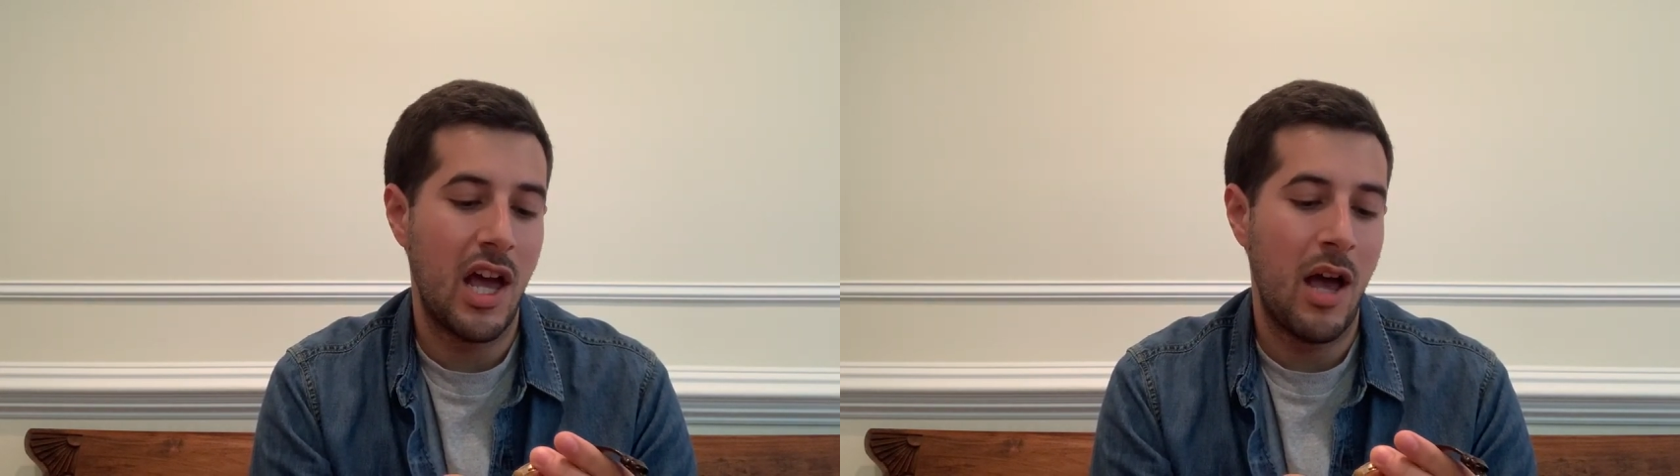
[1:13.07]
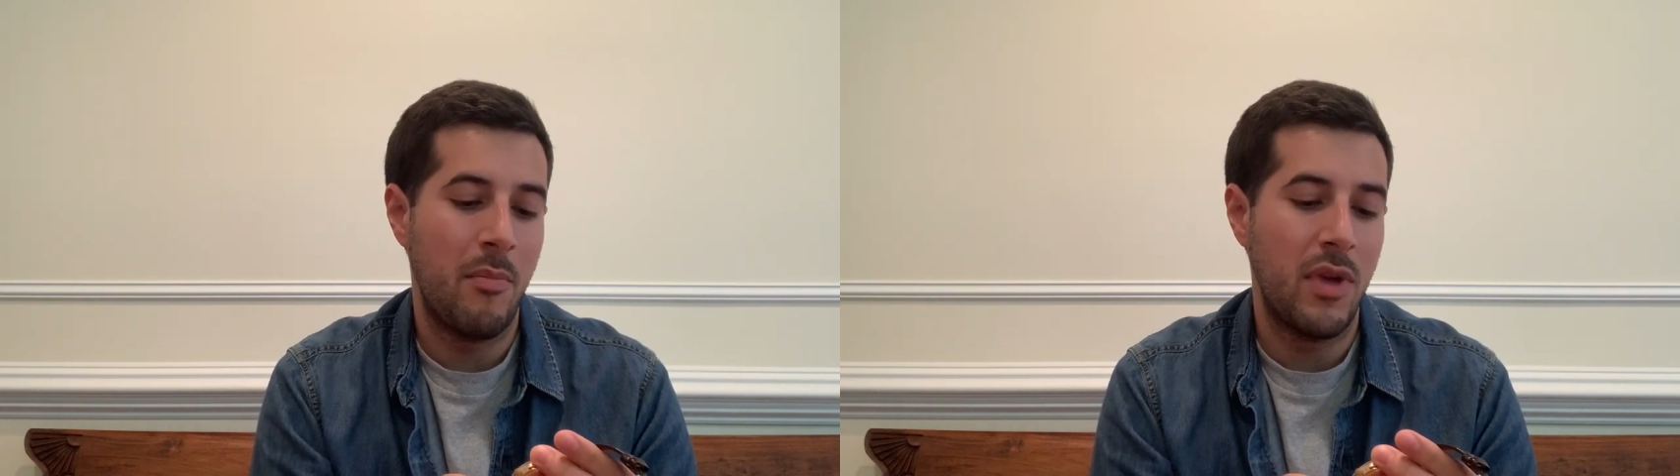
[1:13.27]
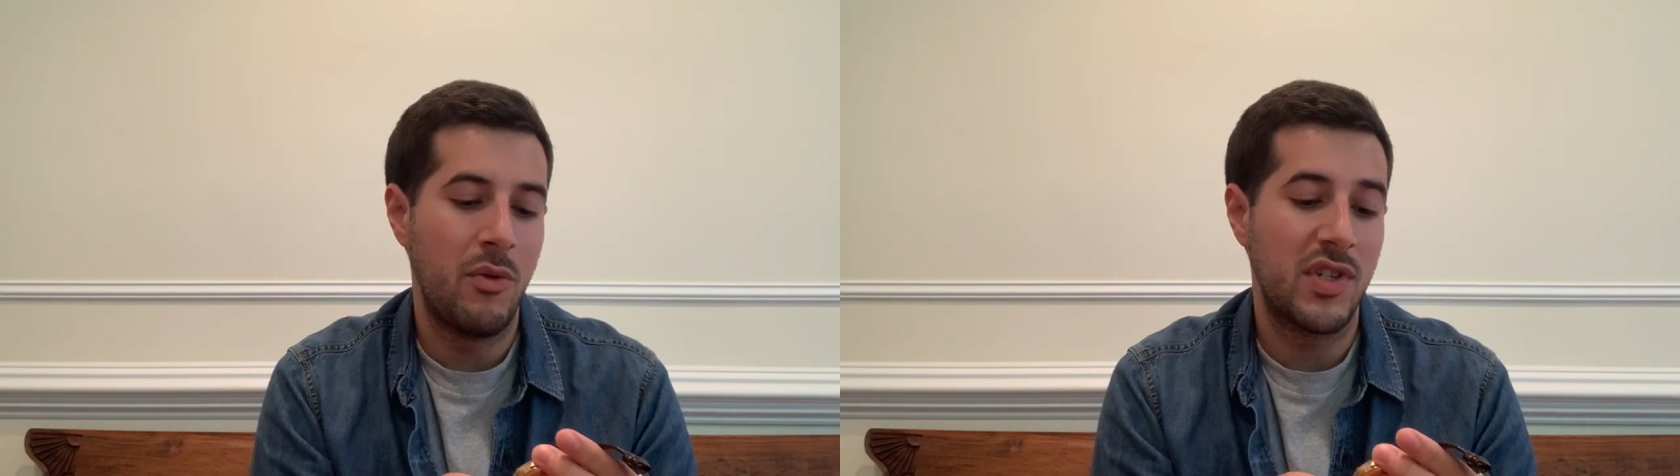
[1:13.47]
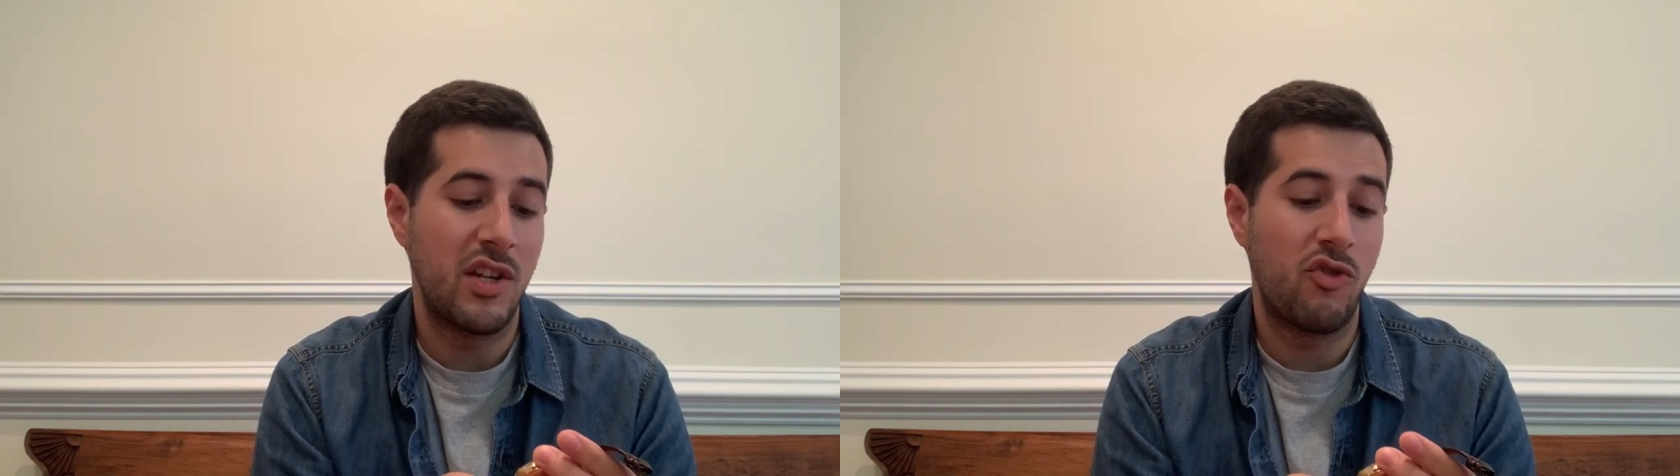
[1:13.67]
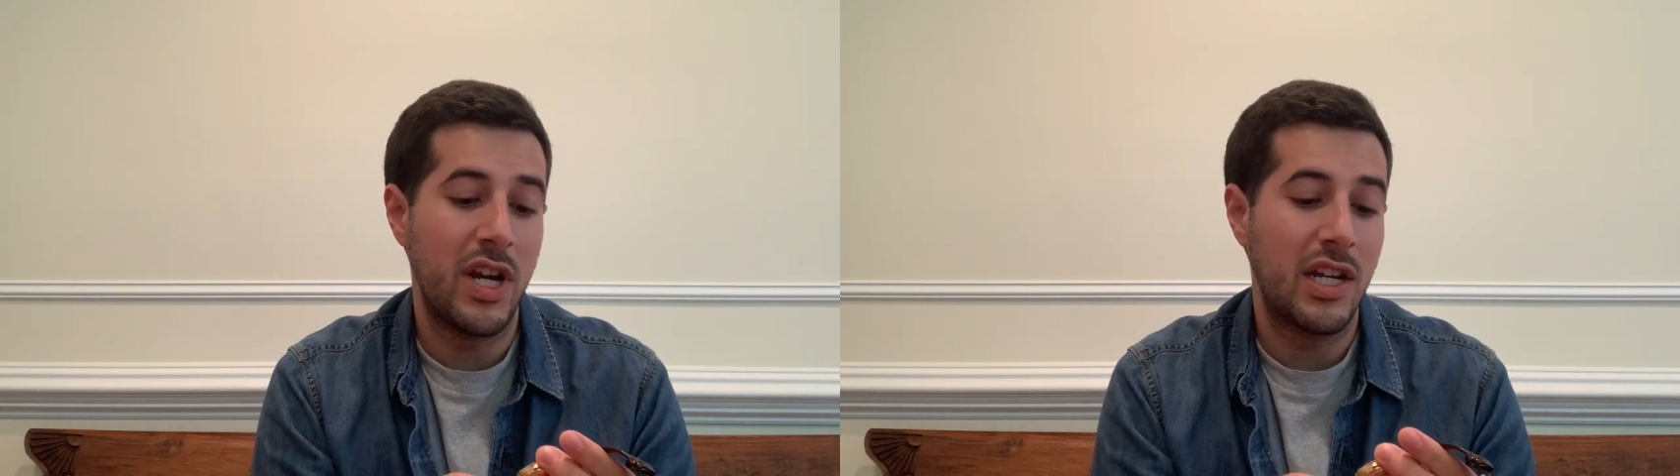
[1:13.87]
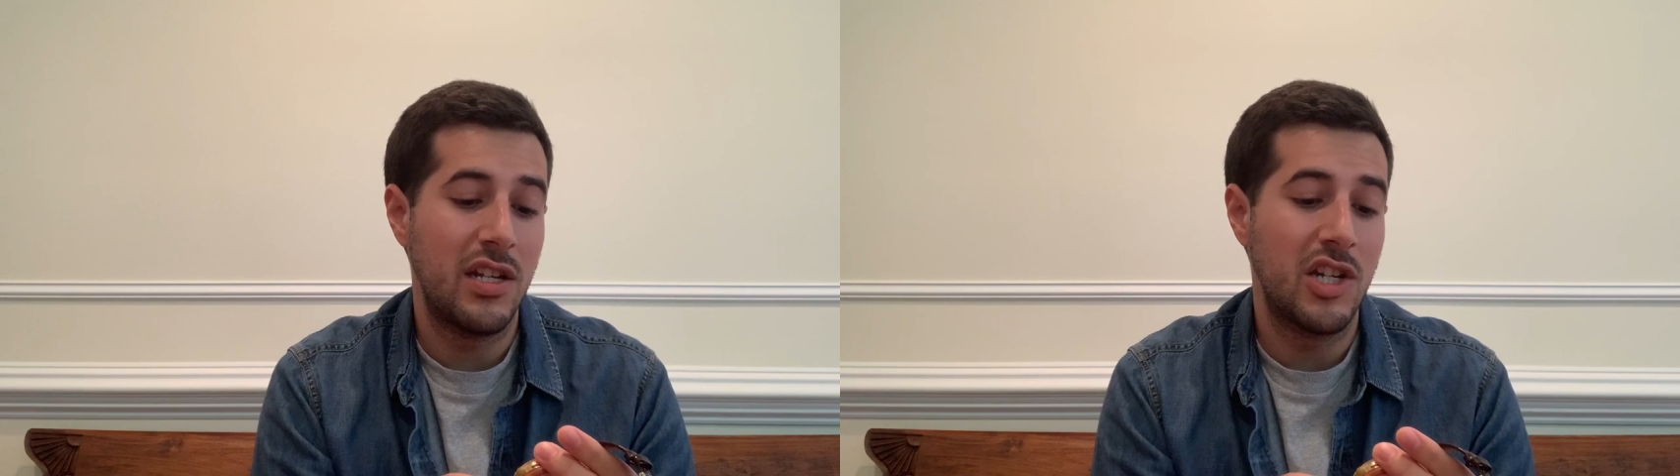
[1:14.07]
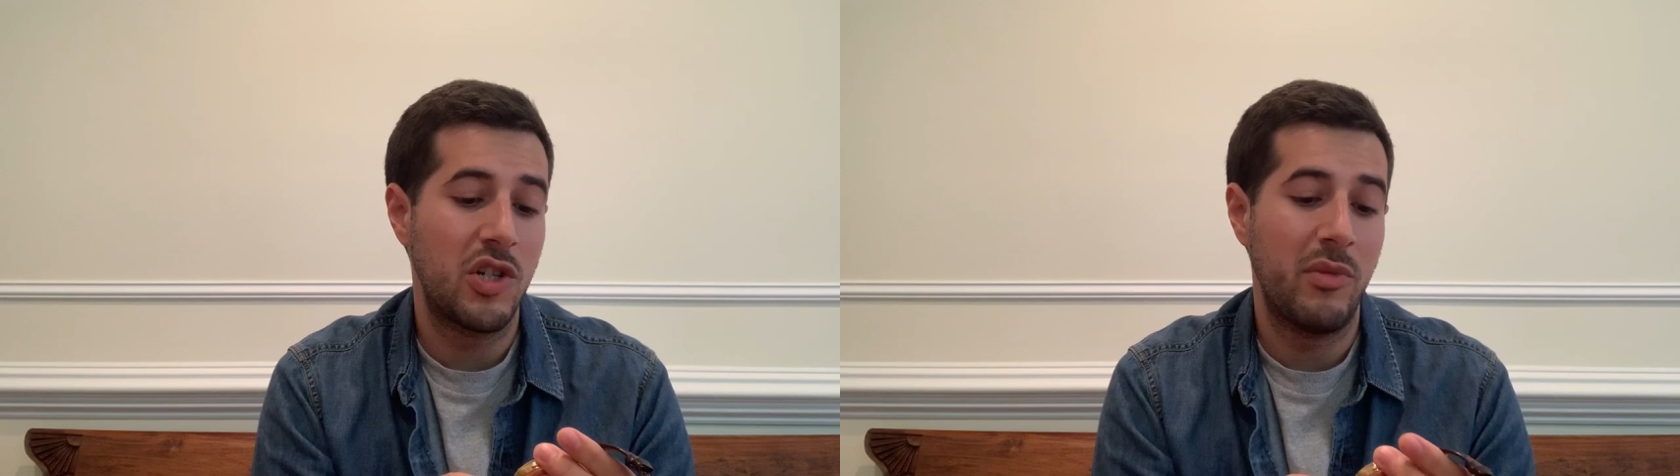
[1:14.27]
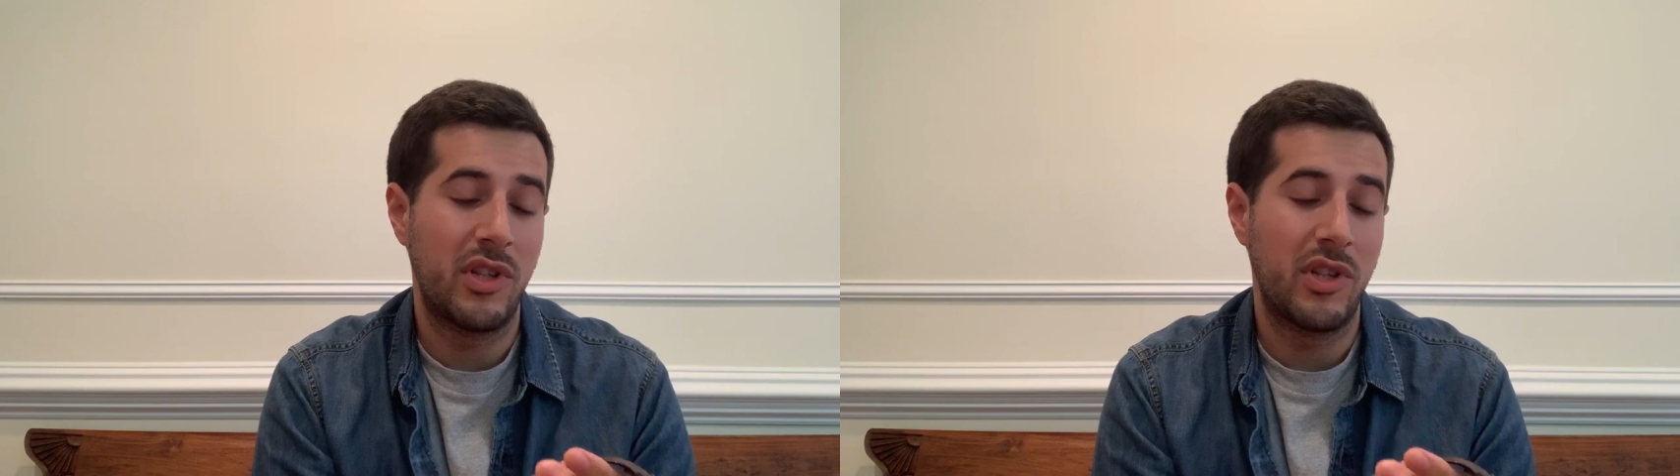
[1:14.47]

Um, it was in great condition,